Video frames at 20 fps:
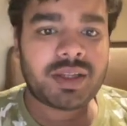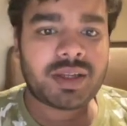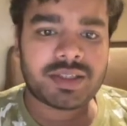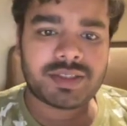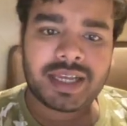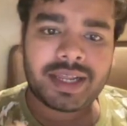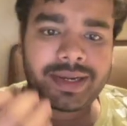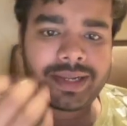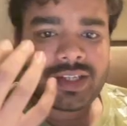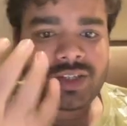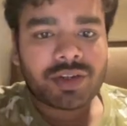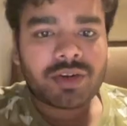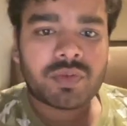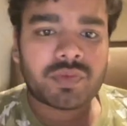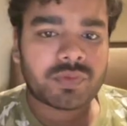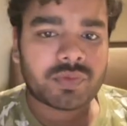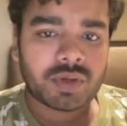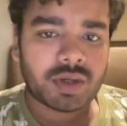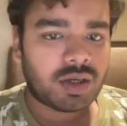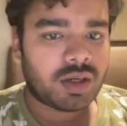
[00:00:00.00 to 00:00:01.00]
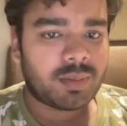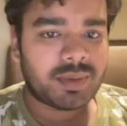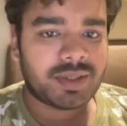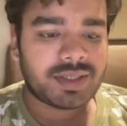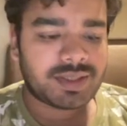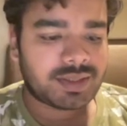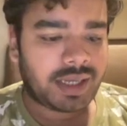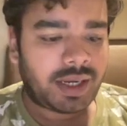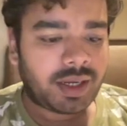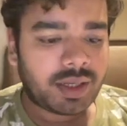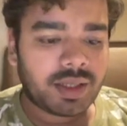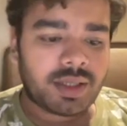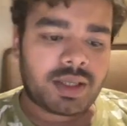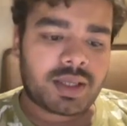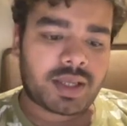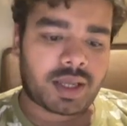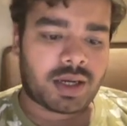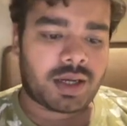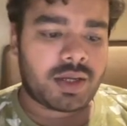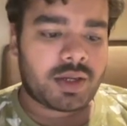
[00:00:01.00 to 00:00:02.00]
agile nature of MERN stack. Yeah.